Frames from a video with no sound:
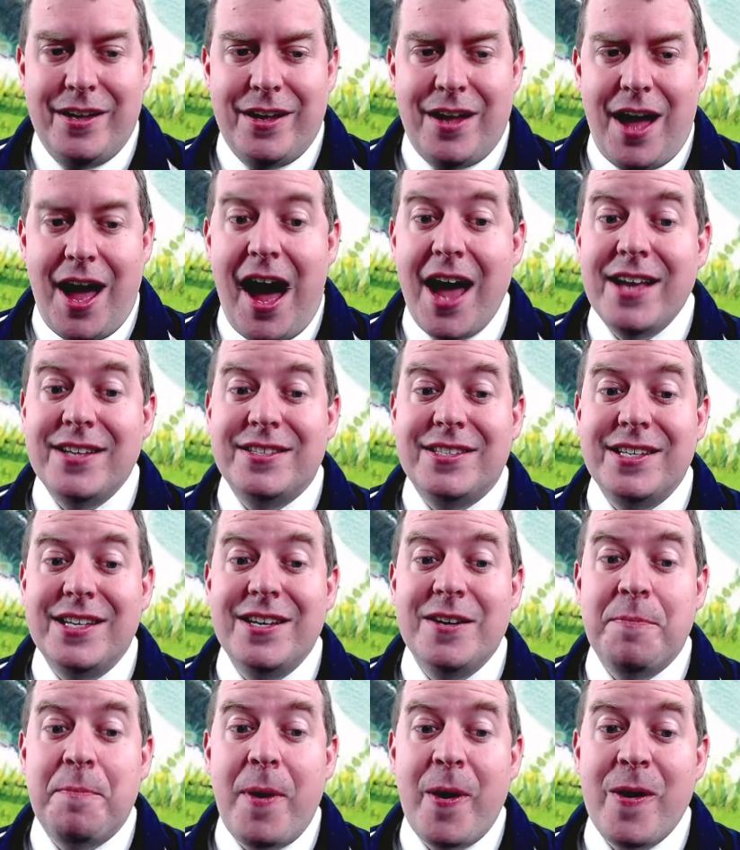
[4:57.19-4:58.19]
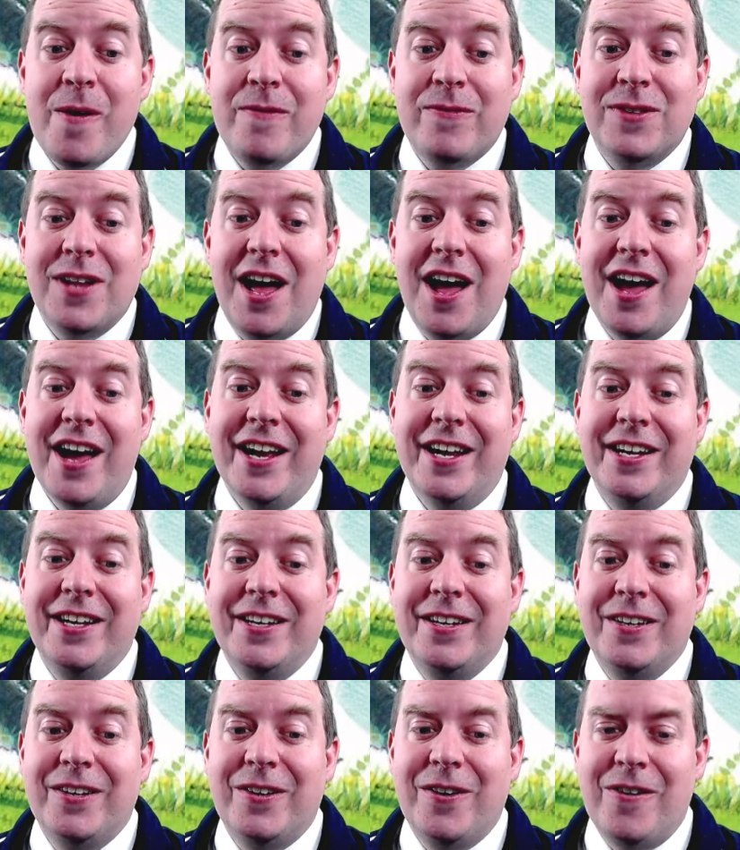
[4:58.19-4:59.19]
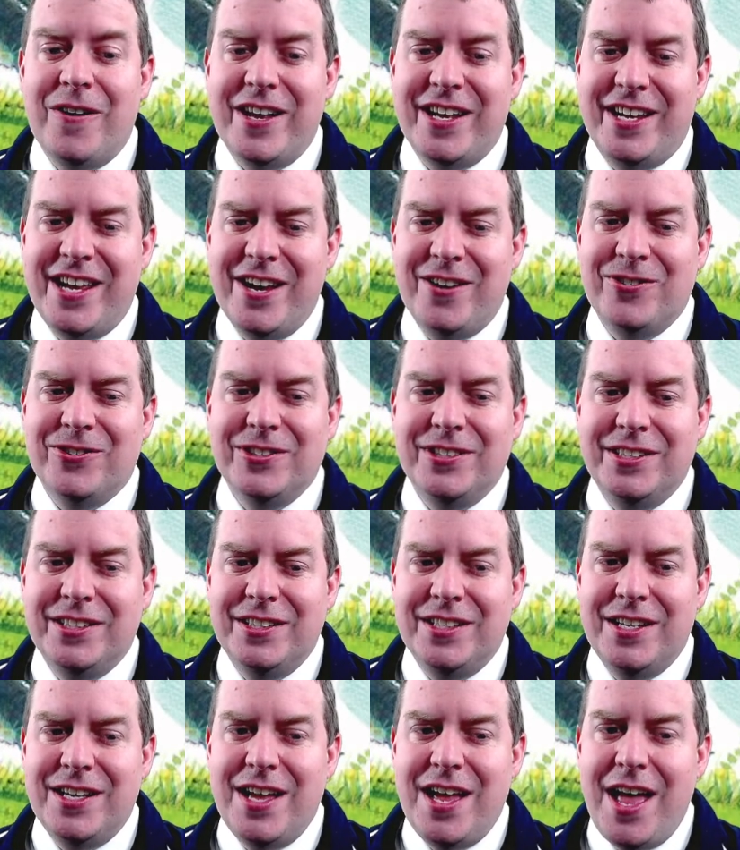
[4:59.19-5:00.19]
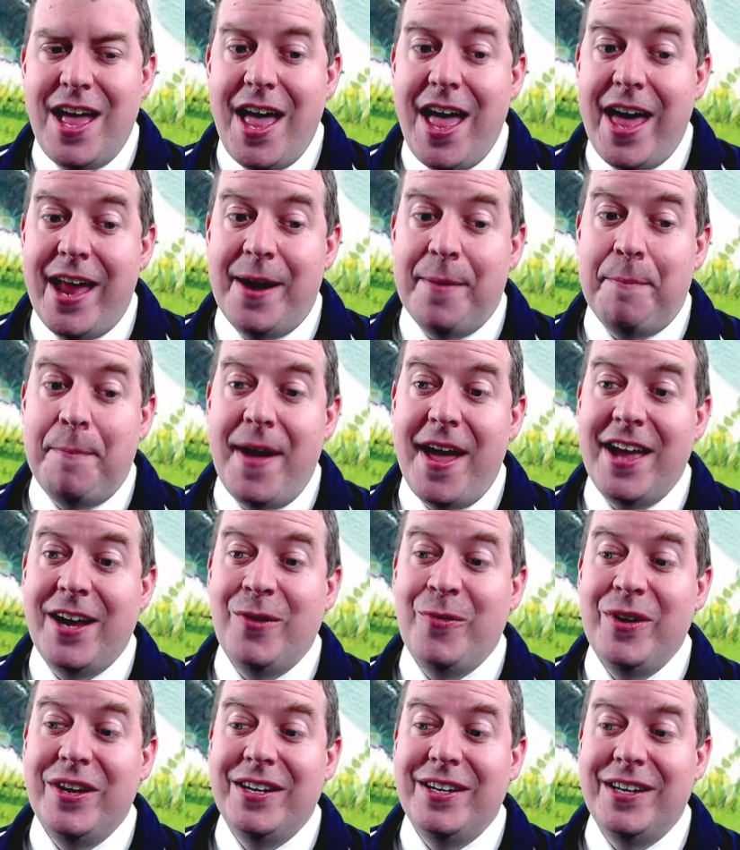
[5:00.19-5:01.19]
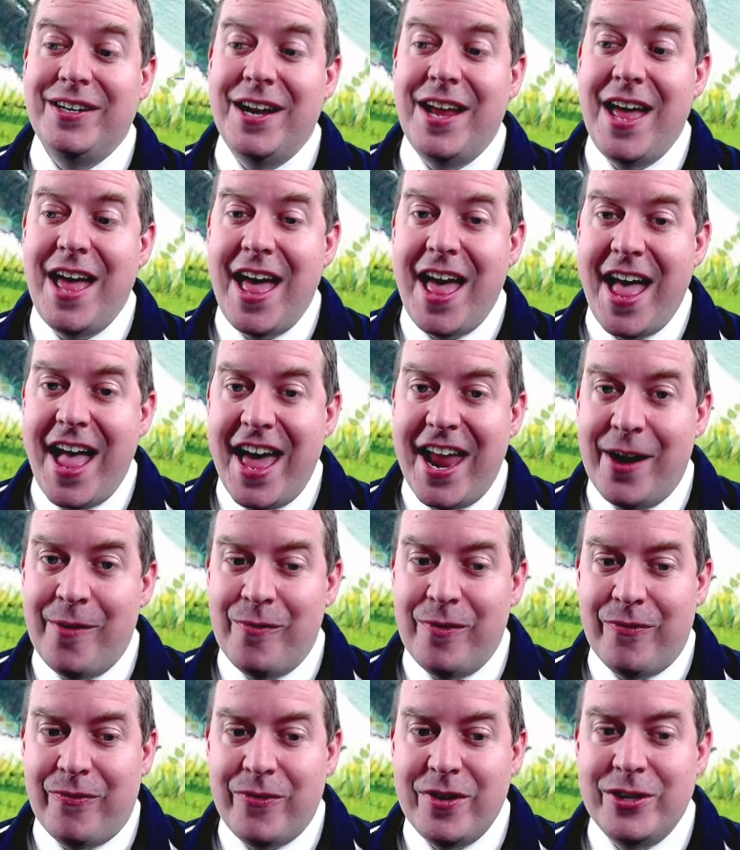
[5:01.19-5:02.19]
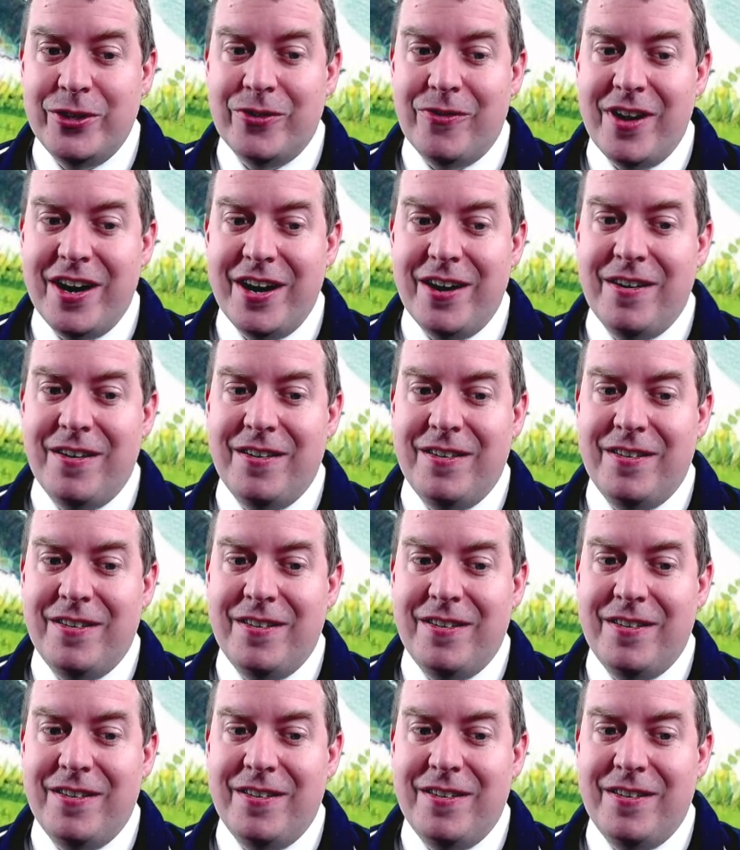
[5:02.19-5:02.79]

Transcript: I see a butterfly, Gertie giggled, and a penguin and a refrigerator.